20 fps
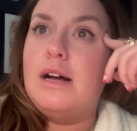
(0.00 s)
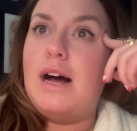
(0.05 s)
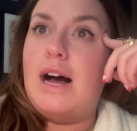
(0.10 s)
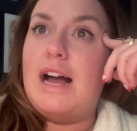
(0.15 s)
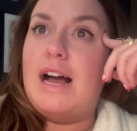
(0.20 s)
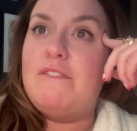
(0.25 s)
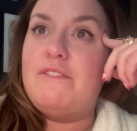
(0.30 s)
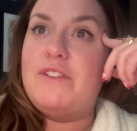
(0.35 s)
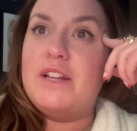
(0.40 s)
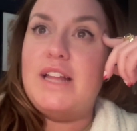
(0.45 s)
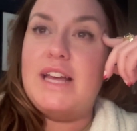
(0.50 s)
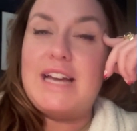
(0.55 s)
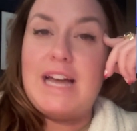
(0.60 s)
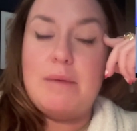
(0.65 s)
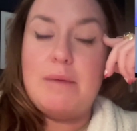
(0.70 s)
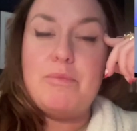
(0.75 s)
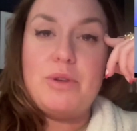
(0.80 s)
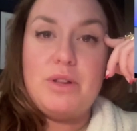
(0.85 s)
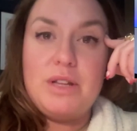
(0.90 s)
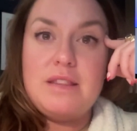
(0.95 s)
I feel like
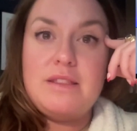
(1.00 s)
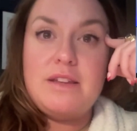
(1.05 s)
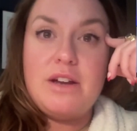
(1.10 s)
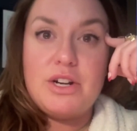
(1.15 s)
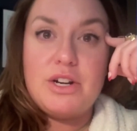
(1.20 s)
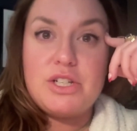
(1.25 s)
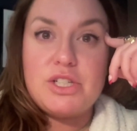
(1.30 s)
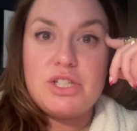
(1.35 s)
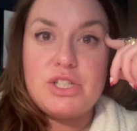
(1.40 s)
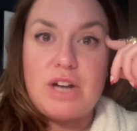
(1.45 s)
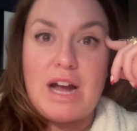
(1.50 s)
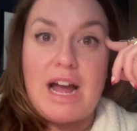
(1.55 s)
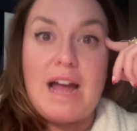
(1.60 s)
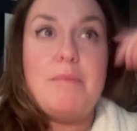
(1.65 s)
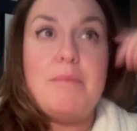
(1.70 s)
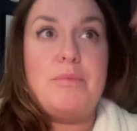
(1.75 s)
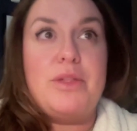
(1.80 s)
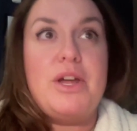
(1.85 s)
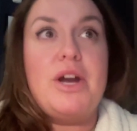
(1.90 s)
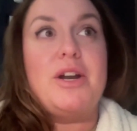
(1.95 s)
I'm
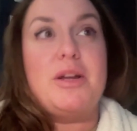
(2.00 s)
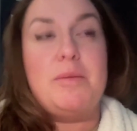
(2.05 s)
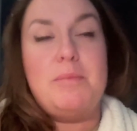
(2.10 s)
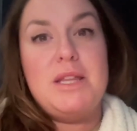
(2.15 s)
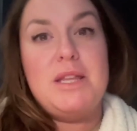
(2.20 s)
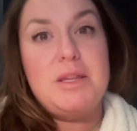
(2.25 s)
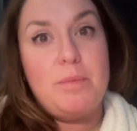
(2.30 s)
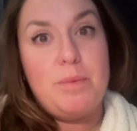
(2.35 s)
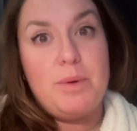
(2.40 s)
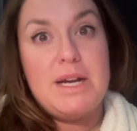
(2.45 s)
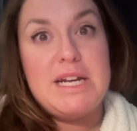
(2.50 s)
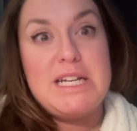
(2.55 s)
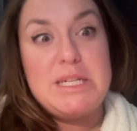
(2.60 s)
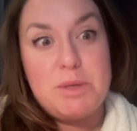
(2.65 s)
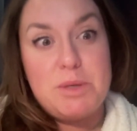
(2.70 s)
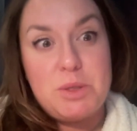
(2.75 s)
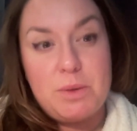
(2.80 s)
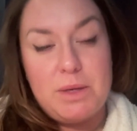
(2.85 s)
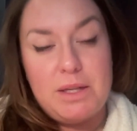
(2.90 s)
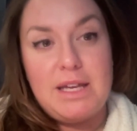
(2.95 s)
there to be the bridge
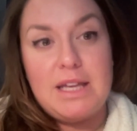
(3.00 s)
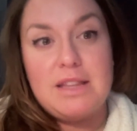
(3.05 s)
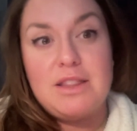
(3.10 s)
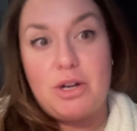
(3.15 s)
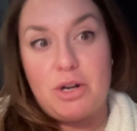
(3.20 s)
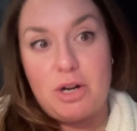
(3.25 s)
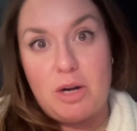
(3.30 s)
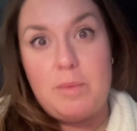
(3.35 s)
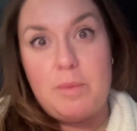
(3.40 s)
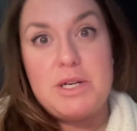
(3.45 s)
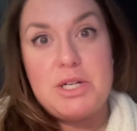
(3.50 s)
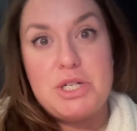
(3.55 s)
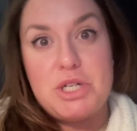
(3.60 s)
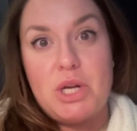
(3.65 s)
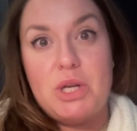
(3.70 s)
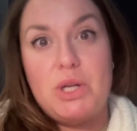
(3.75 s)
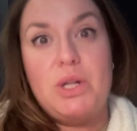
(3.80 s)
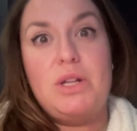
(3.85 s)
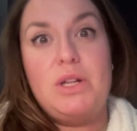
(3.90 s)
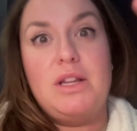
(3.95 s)
between like the urban
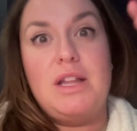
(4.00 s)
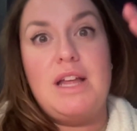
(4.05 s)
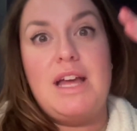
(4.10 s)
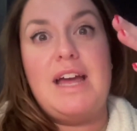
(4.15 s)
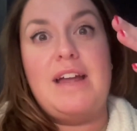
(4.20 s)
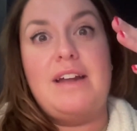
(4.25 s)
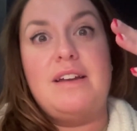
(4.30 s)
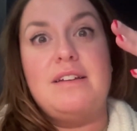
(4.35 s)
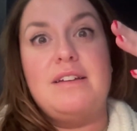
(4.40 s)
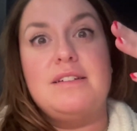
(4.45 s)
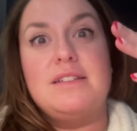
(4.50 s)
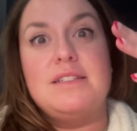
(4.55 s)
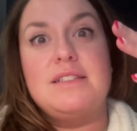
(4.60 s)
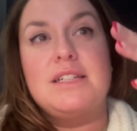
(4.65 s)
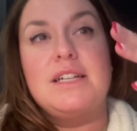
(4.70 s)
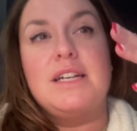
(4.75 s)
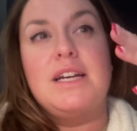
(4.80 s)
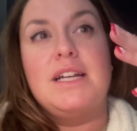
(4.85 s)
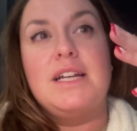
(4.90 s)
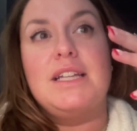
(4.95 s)
jungle and
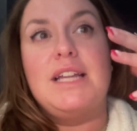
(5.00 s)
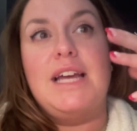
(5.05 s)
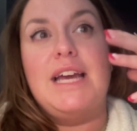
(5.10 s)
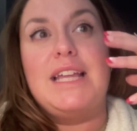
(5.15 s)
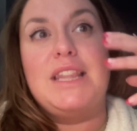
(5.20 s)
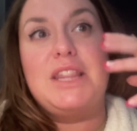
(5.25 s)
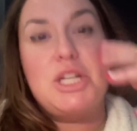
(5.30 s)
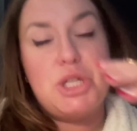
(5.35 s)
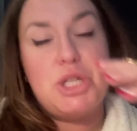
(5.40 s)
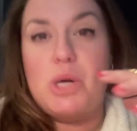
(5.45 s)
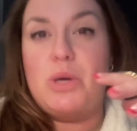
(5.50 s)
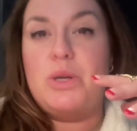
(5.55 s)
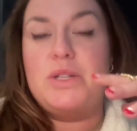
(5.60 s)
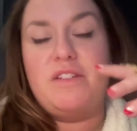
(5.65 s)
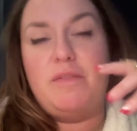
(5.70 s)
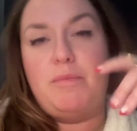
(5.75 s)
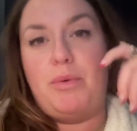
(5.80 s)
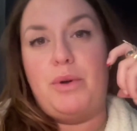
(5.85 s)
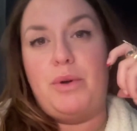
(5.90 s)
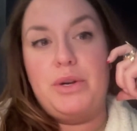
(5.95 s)
like the jungles
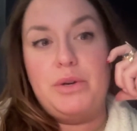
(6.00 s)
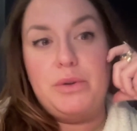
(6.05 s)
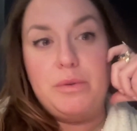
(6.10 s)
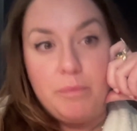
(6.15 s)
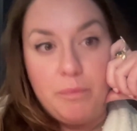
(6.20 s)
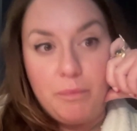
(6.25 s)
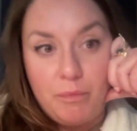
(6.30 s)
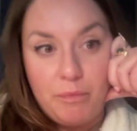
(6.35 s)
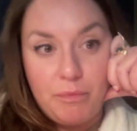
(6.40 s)
of Peru.